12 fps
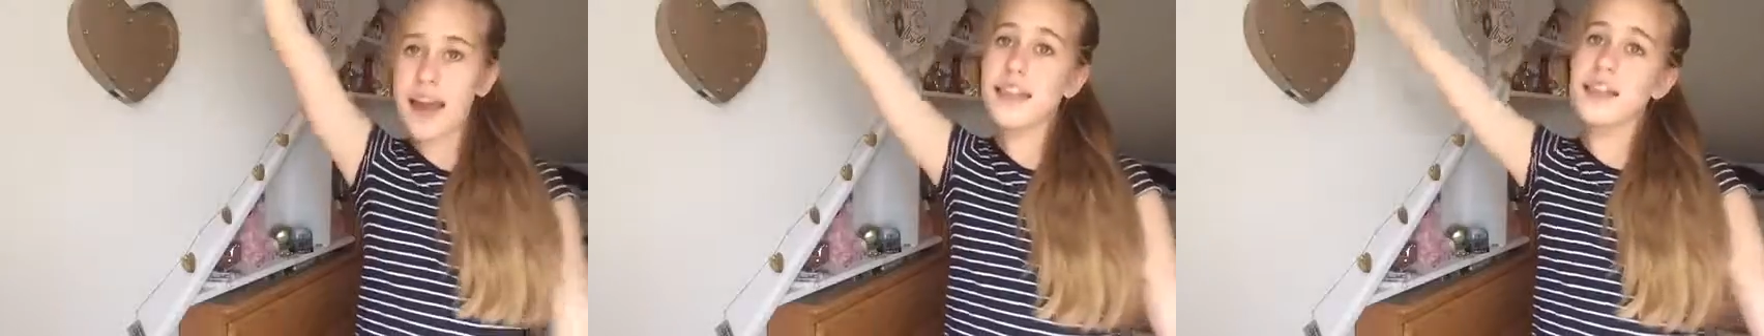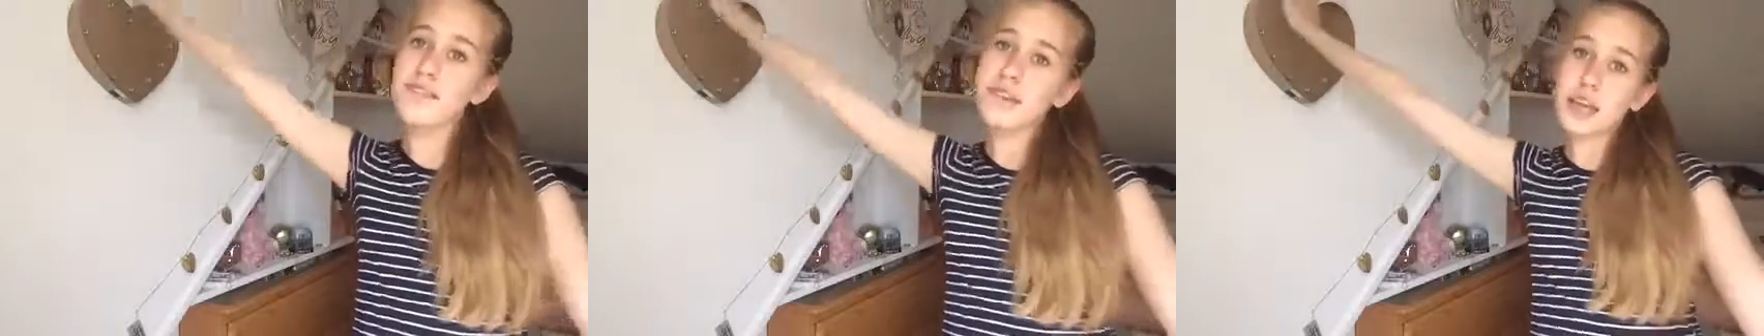
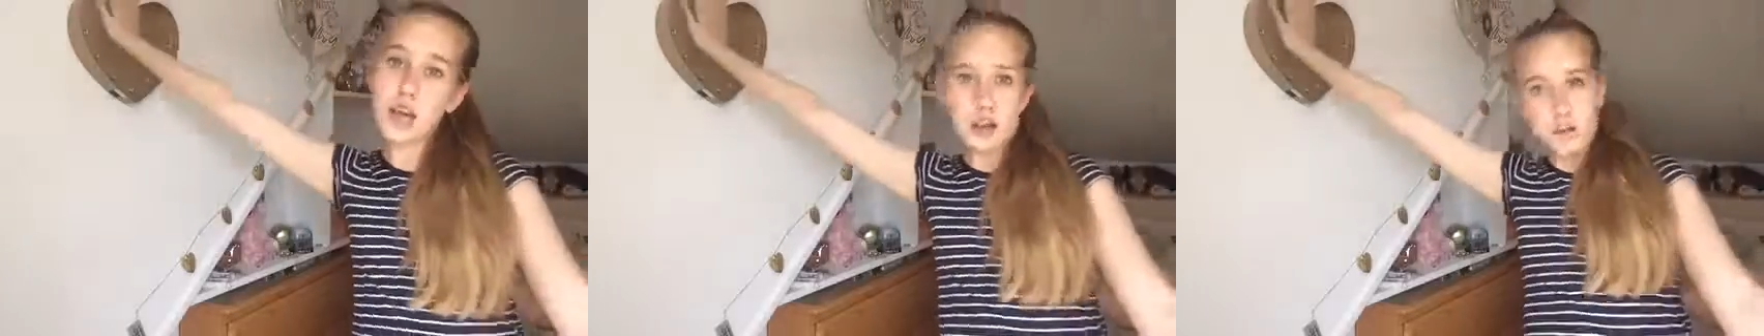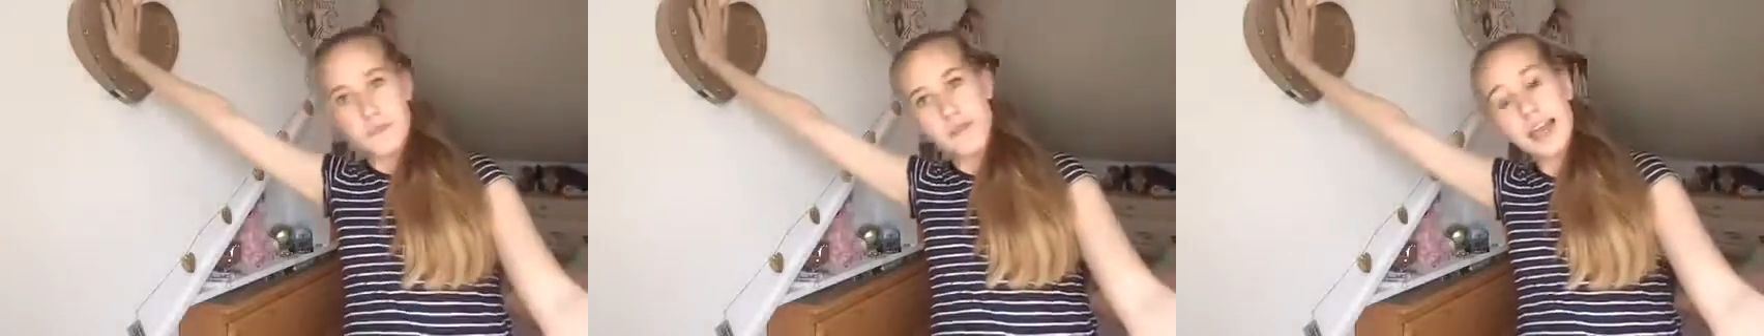I love it.
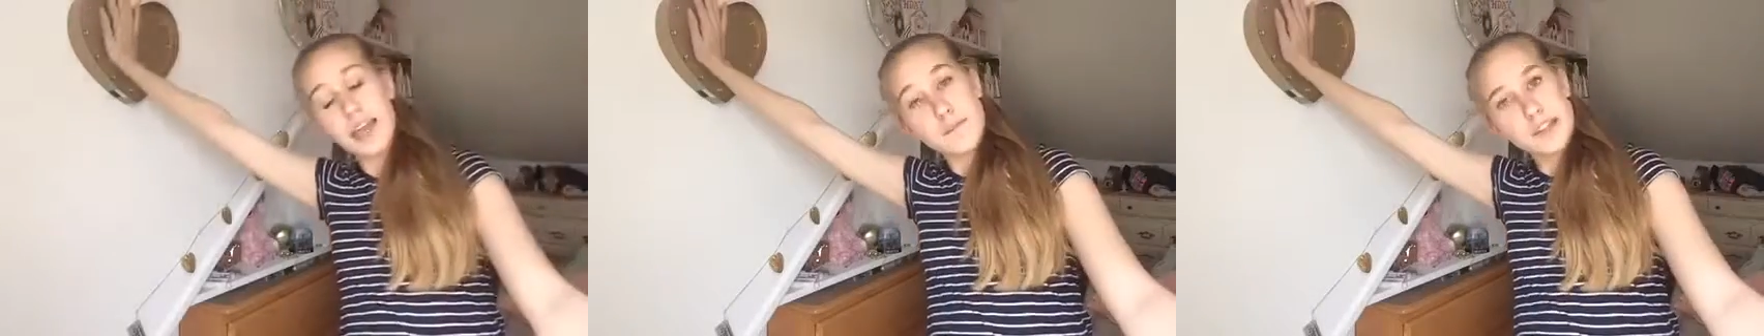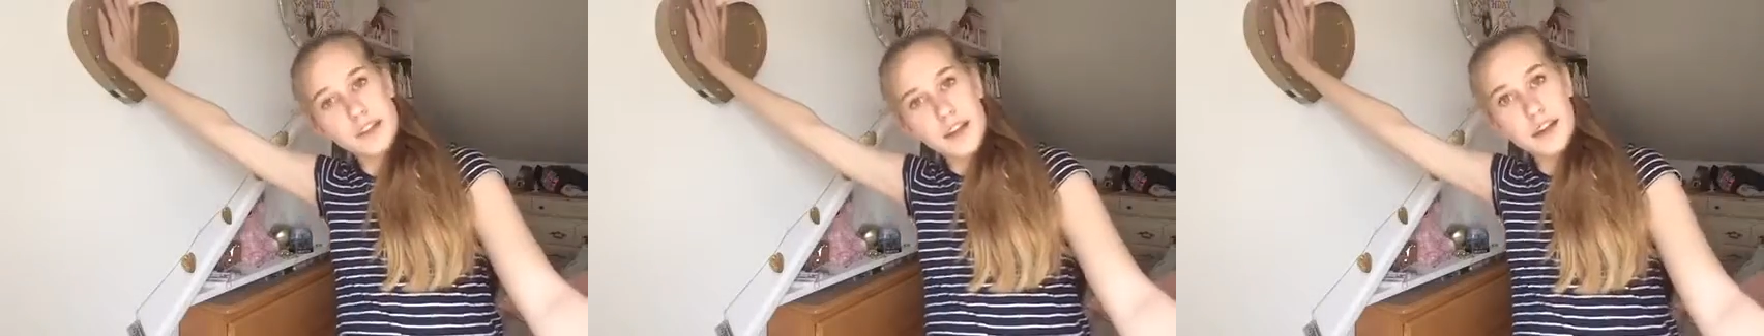Got off
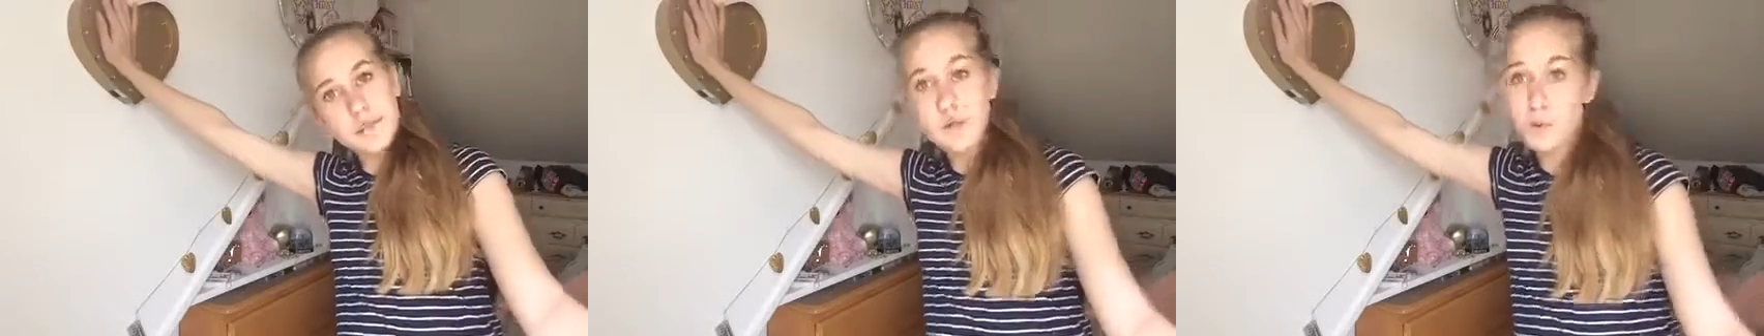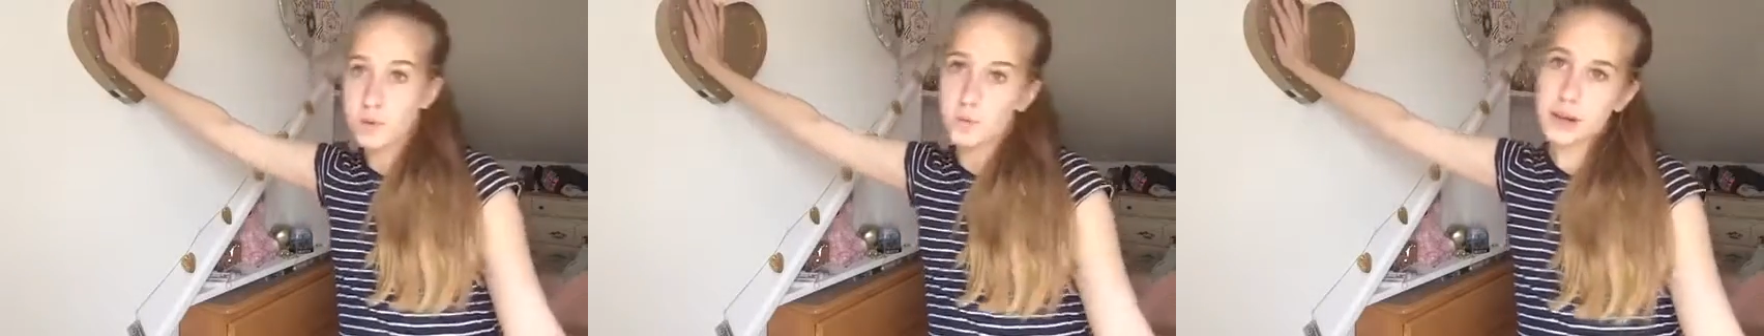Amazon if
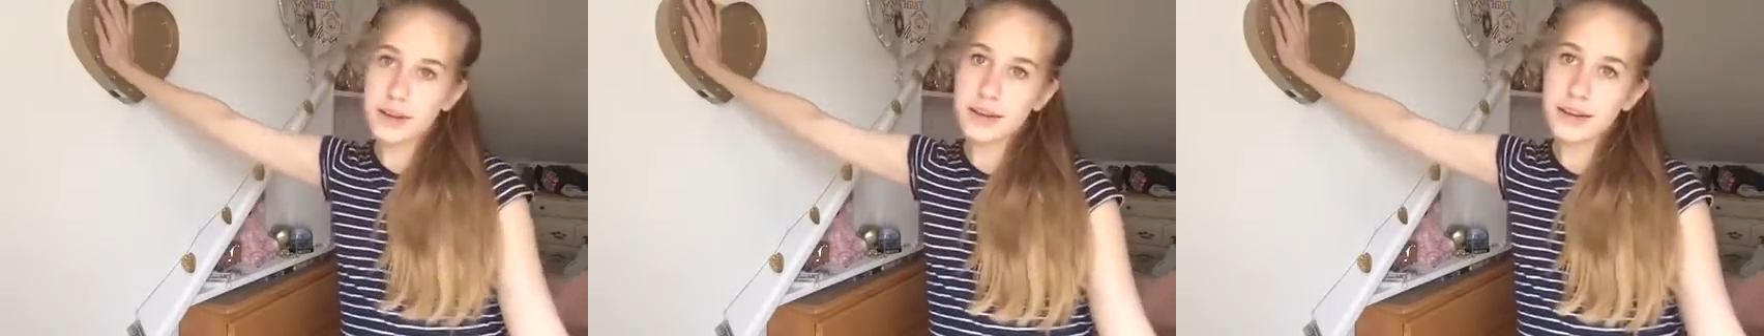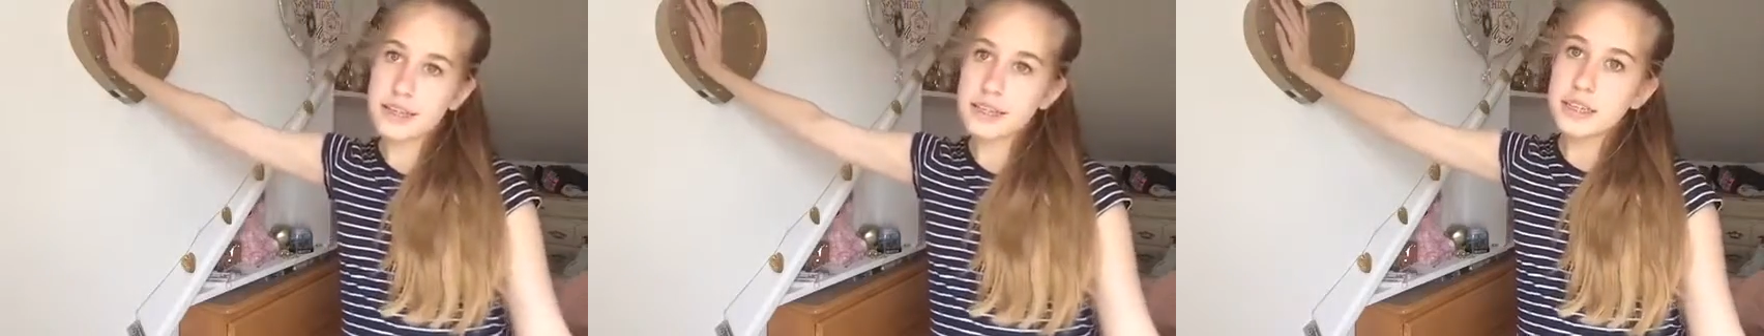you were
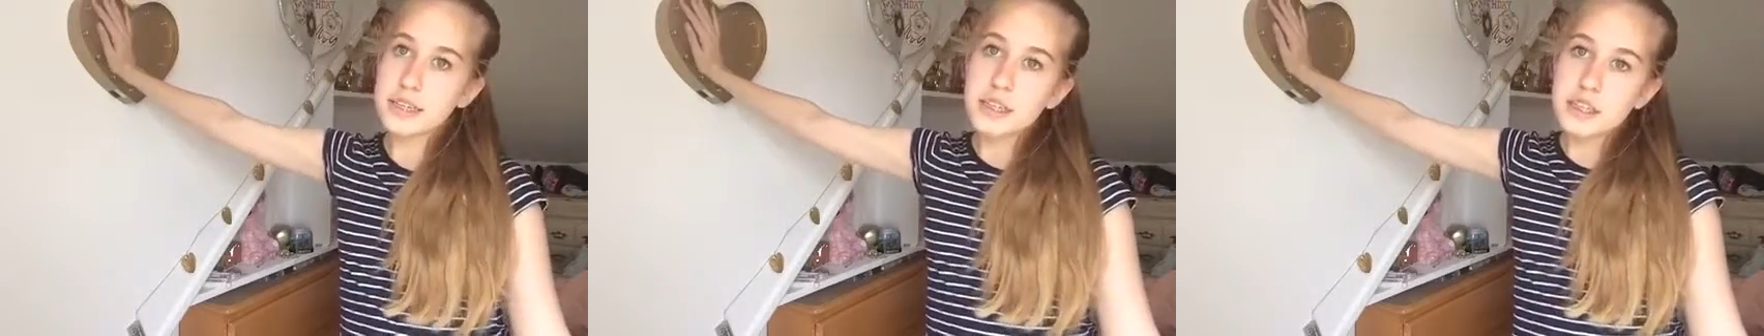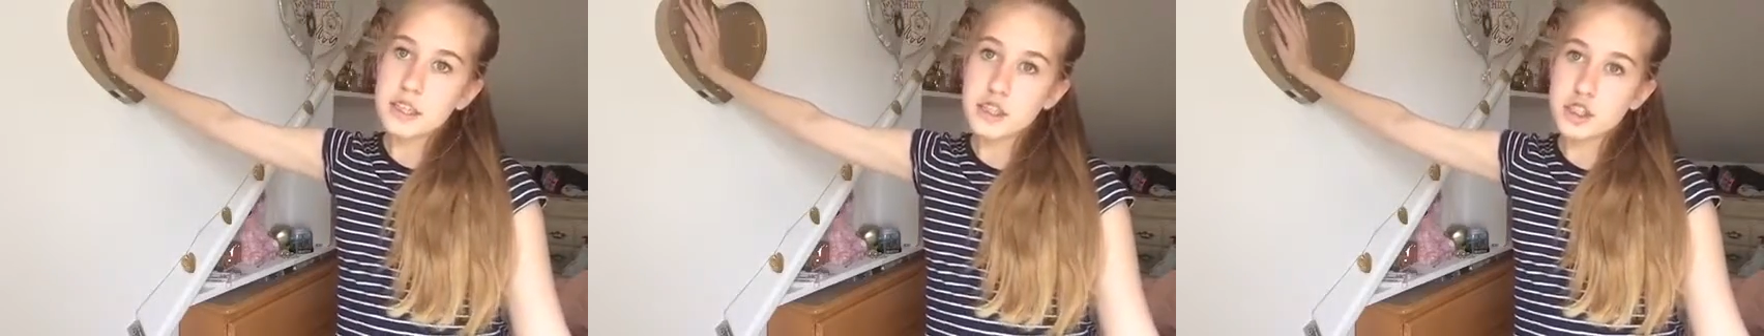wondering.
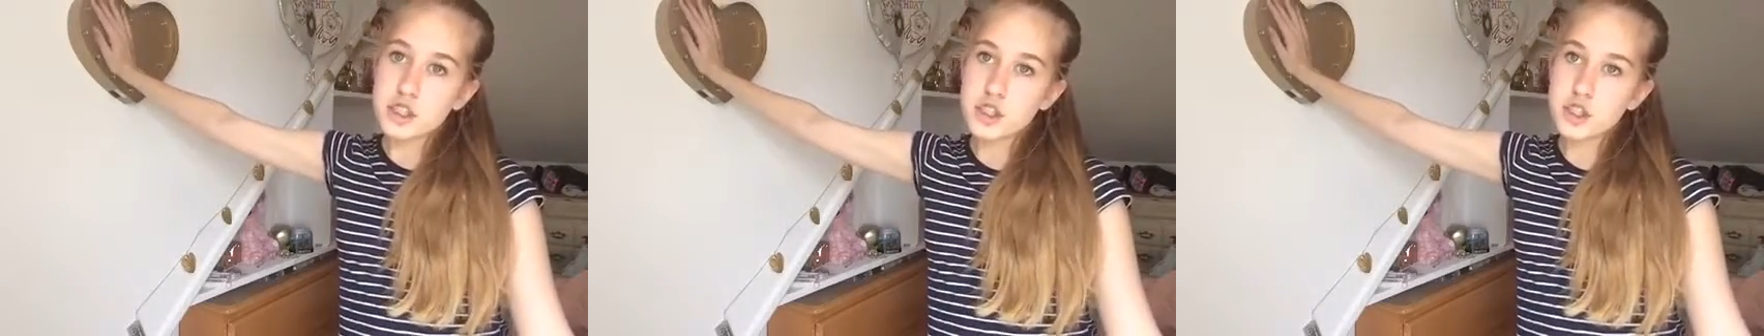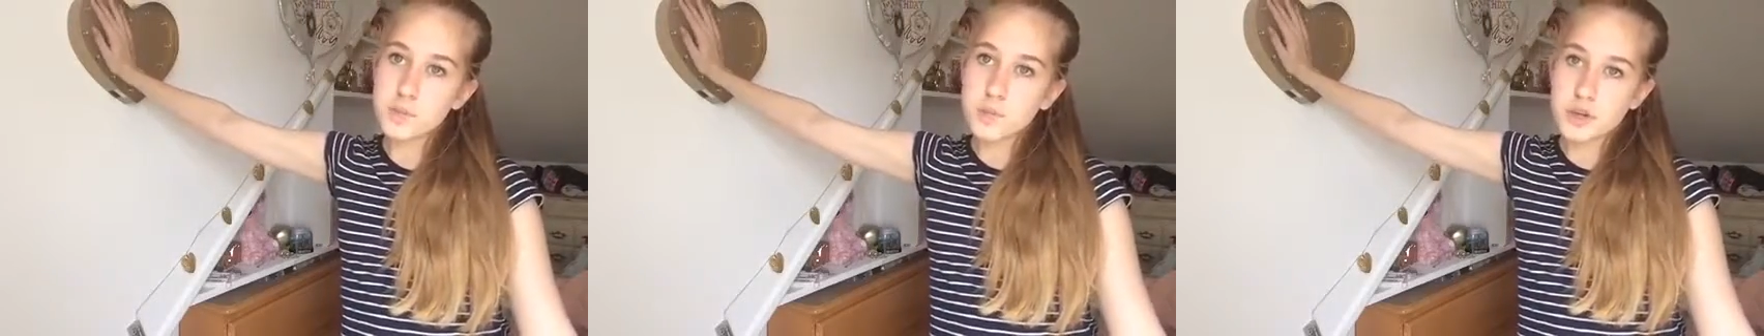
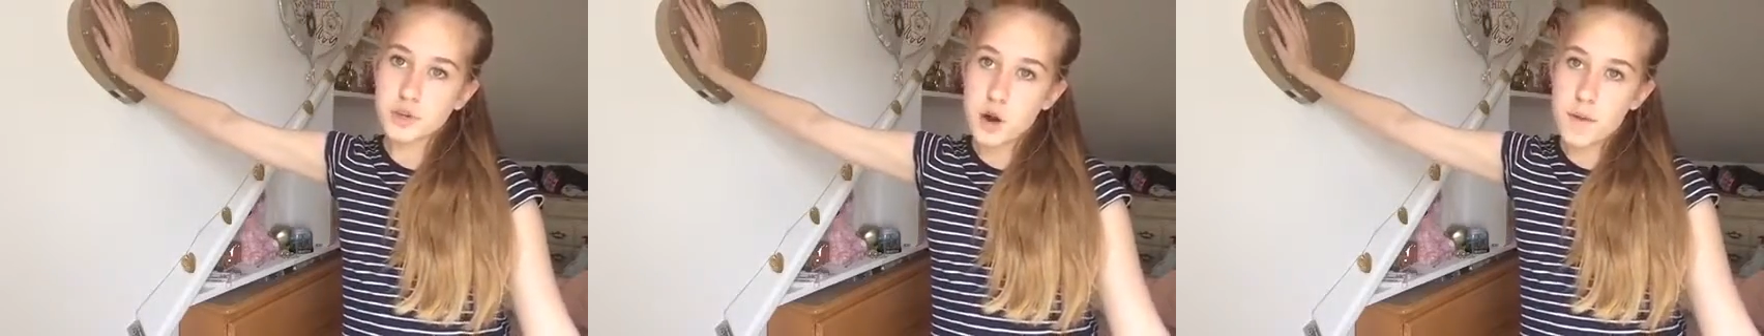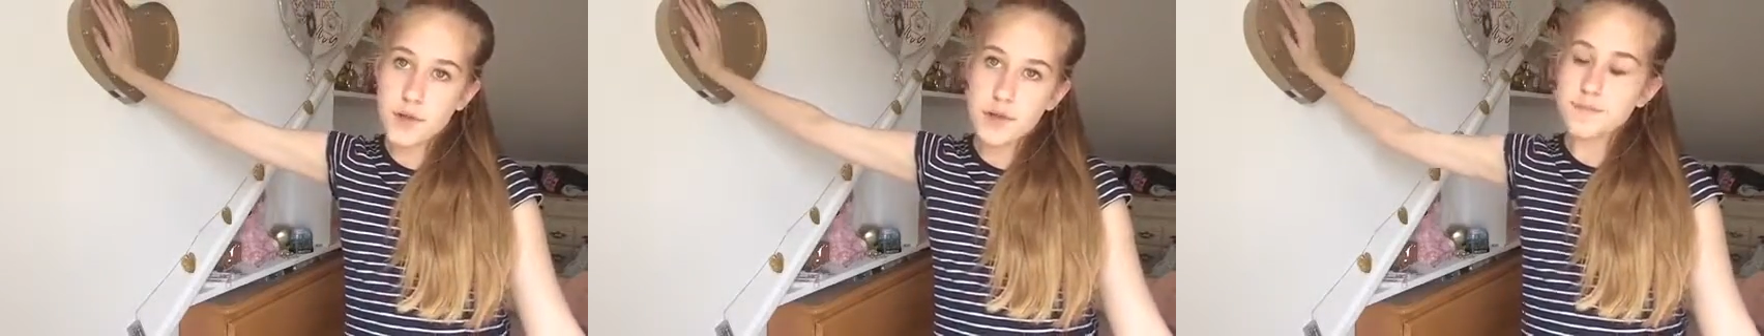Super
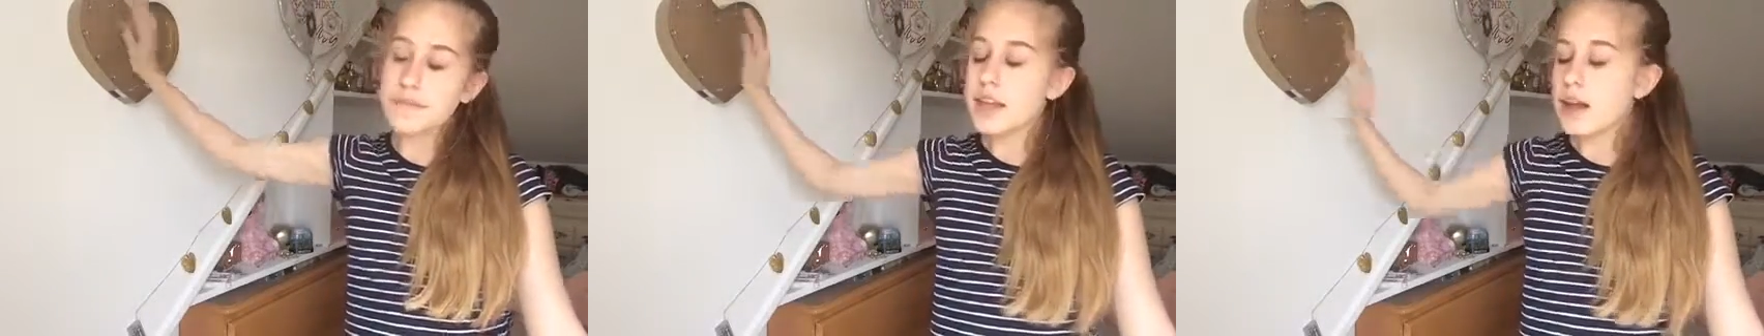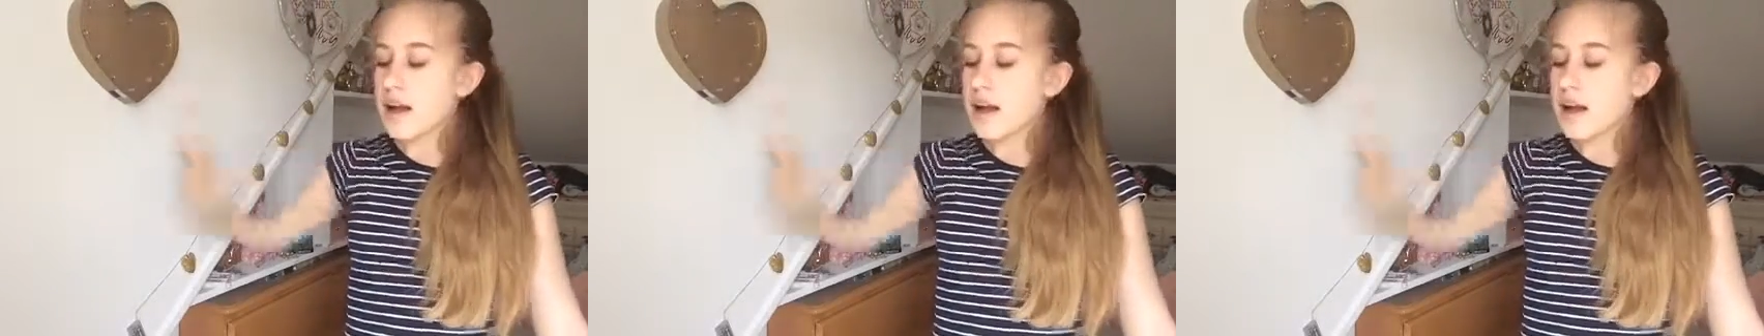adorable.